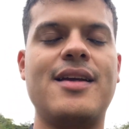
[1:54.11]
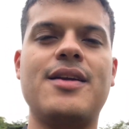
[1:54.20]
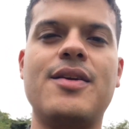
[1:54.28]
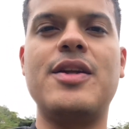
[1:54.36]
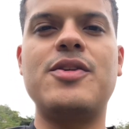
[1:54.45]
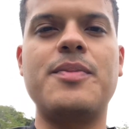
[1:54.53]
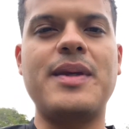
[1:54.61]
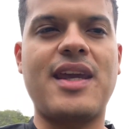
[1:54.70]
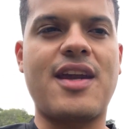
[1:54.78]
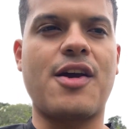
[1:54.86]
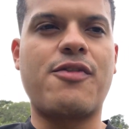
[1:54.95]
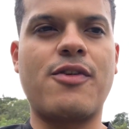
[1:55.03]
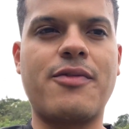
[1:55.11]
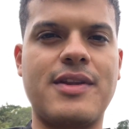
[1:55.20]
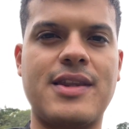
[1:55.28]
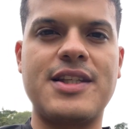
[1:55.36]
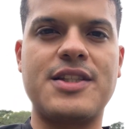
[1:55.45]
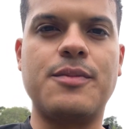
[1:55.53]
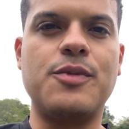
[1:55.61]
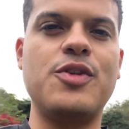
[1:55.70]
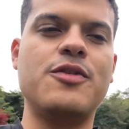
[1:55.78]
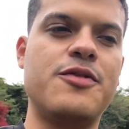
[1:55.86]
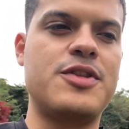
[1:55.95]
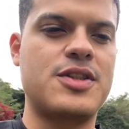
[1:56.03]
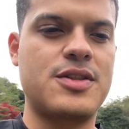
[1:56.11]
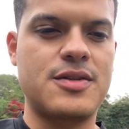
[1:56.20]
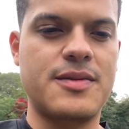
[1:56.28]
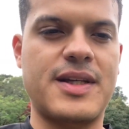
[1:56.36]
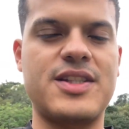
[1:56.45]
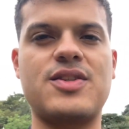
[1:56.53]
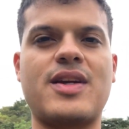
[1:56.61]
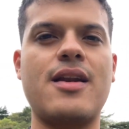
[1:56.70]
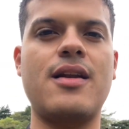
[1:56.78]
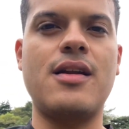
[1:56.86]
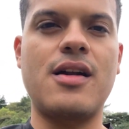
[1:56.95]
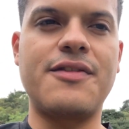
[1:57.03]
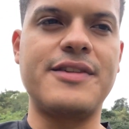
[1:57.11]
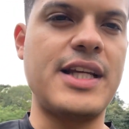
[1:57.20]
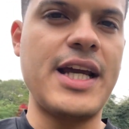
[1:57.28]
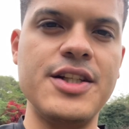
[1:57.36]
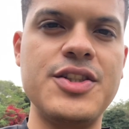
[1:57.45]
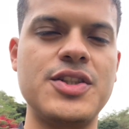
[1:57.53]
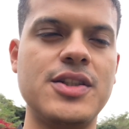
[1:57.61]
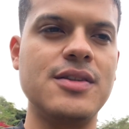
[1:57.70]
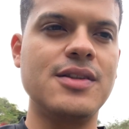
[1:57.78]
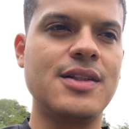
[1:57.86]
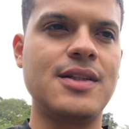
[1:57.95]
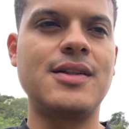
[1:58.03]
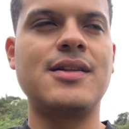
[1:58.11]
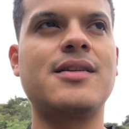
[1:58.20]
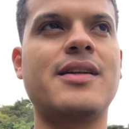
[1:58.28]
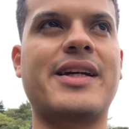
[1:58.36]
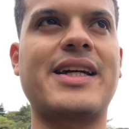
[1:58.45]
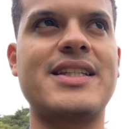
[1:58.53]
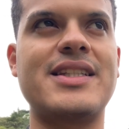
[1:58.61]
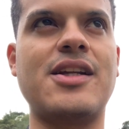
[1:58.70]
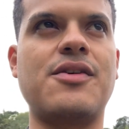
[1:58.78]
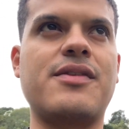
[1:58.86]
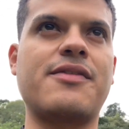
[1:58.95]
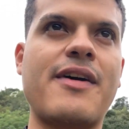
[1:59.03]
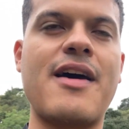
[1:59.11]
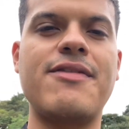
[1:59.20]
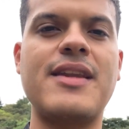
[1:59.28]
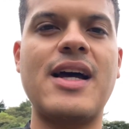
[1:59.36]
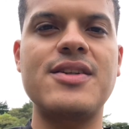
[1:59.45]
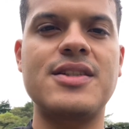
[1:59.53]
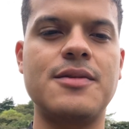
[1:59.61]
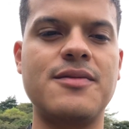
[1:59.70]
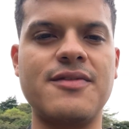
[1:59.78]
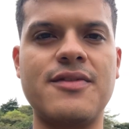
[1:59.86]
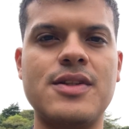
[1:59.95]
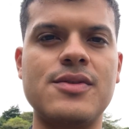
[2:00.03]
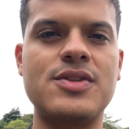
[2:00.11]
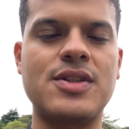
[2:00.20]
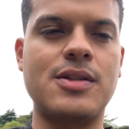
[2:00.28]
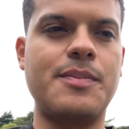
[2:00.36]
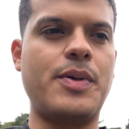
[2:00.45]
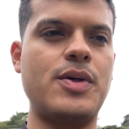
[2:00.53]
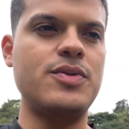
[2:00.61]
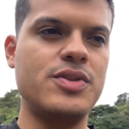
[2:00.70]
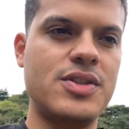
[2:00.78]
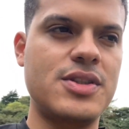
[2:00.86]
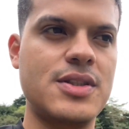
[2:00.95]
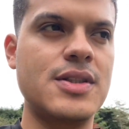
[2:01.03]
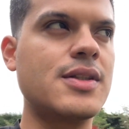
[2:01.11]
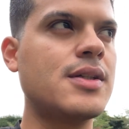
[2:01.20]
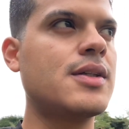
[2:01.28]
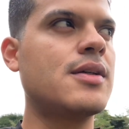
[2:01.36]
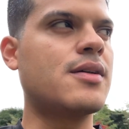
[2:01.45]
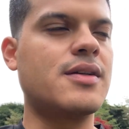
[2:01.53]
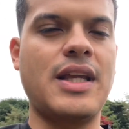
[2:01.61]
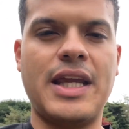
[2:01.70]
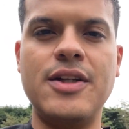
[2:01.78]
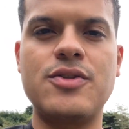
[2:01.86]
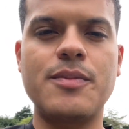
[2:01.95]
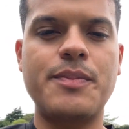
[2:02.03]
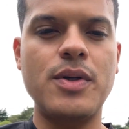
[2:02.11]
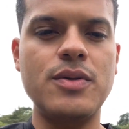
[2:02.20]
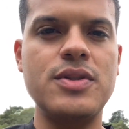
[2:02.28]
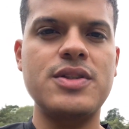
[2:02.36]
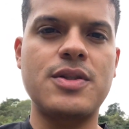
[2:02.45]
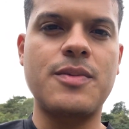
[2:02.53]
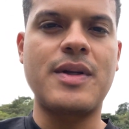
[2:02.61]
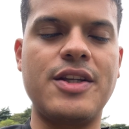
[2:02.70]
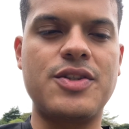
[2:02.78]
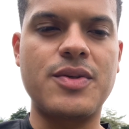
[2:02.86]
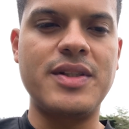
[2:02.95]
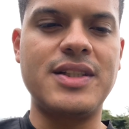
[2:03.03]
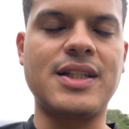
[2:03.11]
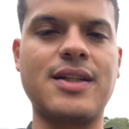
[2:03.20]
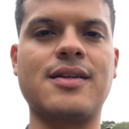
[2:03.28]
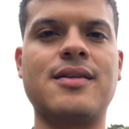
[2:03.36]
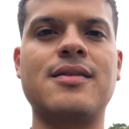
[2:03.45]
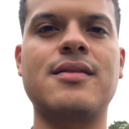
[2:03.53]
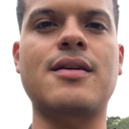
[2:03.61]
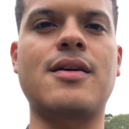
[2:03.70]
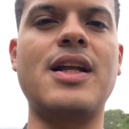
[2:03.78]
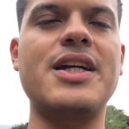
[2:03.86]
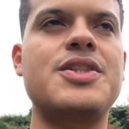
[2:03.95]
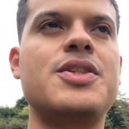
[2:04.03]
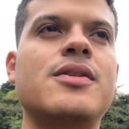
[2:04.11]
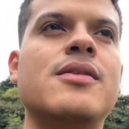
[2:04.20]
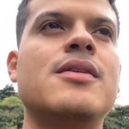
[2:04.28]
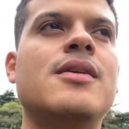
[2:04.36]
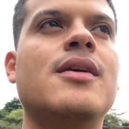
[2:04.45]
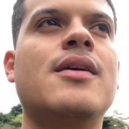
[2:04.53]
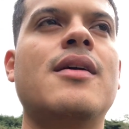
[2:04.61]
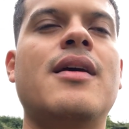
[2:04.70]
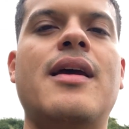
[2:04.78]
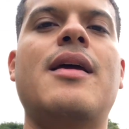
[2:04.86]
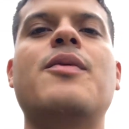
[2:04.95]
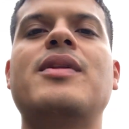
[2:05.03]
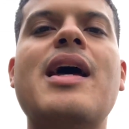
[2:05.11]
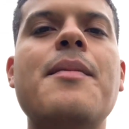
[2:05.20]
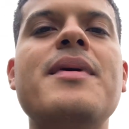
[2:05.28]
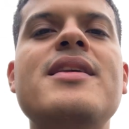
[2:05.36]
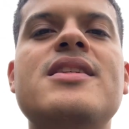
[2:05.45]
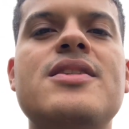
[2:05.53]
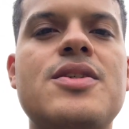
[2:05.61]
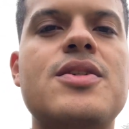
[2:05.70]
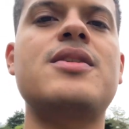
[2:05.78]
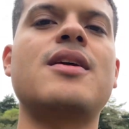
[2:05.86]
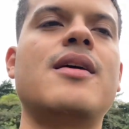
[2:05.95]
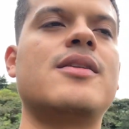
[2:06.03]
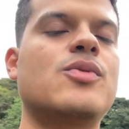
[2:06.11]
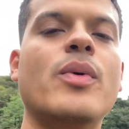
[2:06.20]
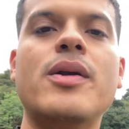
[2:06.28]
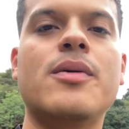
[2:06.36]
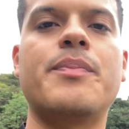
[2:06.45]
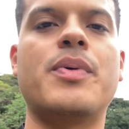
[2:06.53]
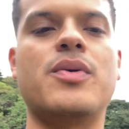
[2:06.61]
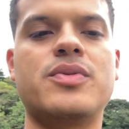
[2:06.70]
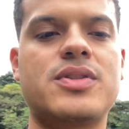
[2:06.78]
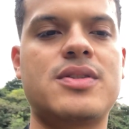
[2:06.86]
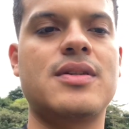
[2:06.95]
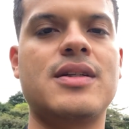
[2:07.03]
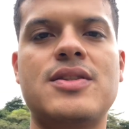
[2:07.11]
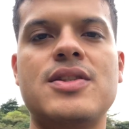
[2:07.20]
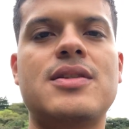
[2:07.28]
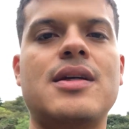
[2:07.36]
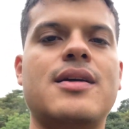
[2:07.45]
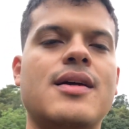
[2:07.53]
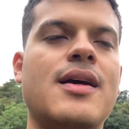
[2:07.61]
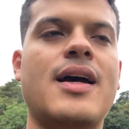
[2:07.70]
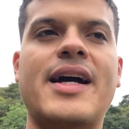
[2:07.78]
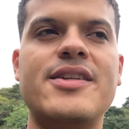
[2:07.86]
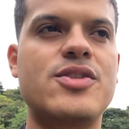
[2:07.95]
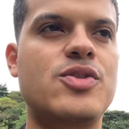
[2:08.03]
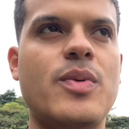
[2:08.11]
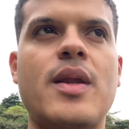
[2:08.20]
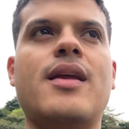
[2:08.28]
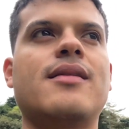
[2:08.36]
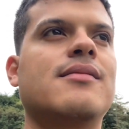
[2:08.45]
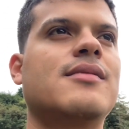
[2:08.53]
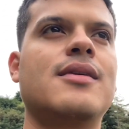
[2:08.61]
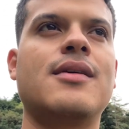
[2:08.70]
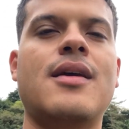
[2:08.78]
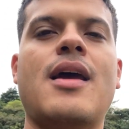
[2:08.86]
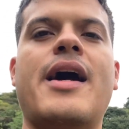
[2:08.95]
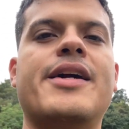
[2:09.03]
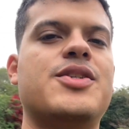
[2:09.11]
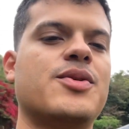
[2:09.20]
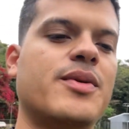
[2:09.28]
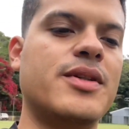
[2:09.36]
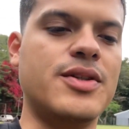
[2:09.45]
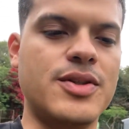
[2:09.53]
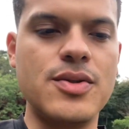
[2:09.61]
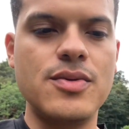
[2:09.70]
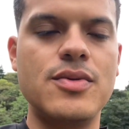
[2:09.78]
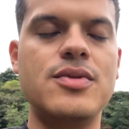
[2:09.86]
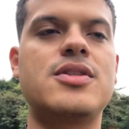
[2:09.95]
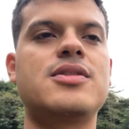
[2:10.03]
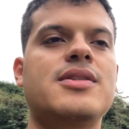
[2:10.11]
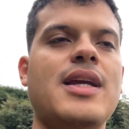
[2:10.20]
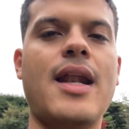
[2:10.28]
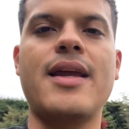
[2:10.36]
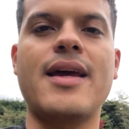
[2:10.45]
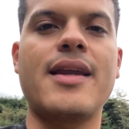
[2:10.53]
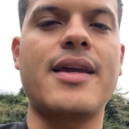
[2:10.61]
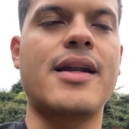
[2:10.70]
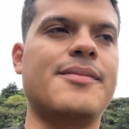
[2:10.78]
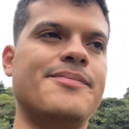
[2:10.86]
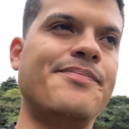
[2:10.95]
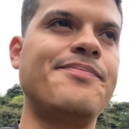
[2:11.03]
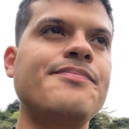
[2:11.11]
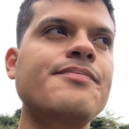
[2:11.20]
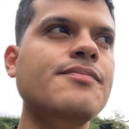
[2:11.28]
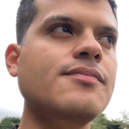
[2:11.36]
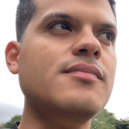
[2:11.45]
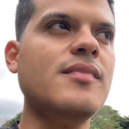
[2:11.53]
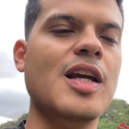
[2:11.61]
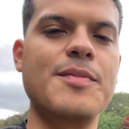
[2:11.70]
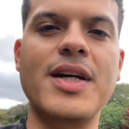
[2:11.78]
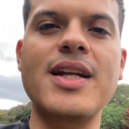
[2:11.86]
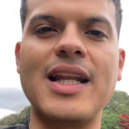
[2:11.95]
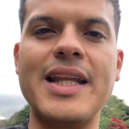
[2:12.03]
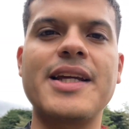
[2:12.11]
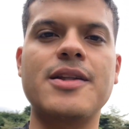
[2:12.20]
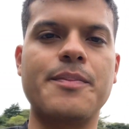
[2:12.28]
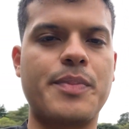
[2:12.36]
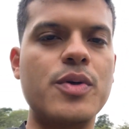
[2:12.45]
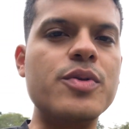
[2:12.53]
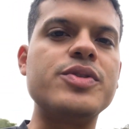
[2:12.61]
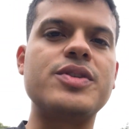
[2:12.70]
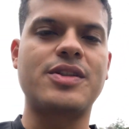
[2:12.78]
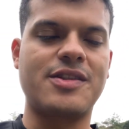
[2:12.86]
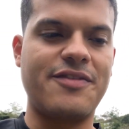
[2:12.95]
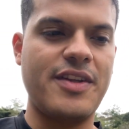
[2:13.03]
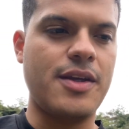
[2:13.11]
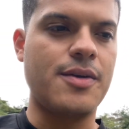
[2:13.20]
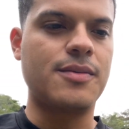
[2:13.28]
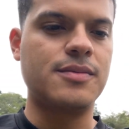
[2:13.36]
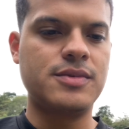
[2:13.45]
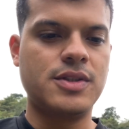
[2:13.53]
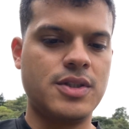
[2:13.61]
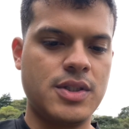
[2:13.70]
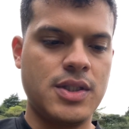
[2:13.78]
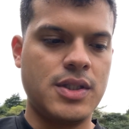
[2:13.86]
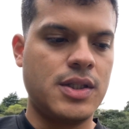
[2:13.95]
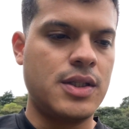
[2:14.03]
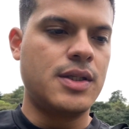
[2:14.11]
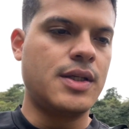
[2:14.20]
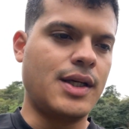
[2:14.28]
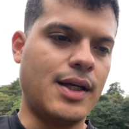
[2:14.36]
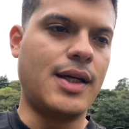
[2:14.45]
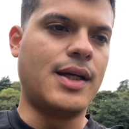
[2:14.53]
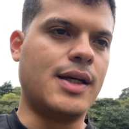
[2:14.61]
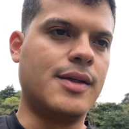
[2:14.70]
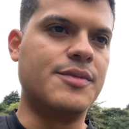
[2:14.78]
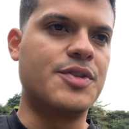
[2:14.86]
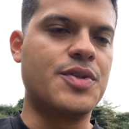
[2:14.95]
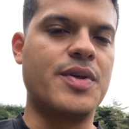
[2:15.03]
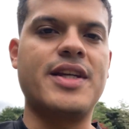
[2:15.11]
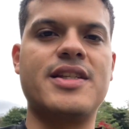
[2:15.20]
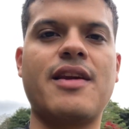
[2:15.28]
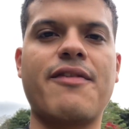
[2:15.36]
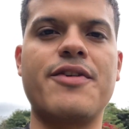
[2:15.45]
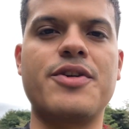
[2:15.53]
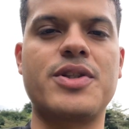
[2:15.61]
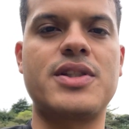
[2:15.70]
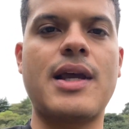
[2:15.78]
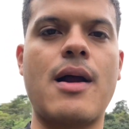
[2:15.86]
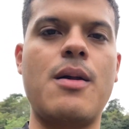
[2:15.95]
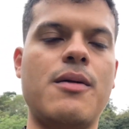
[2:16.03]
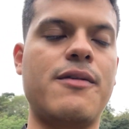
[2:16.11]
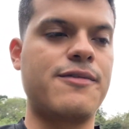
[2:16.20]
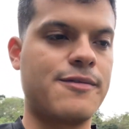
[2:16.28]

You need to be careful with these moves because you get a lot of attention. Like I said, over 5,000 views on the post, on the intro post joined the collection. And what that means is just a Twitter post. It's just I just tweeted, I joined Yudes, yada, yada, yada. I'm gonna link the post on the video so you can see for yourself.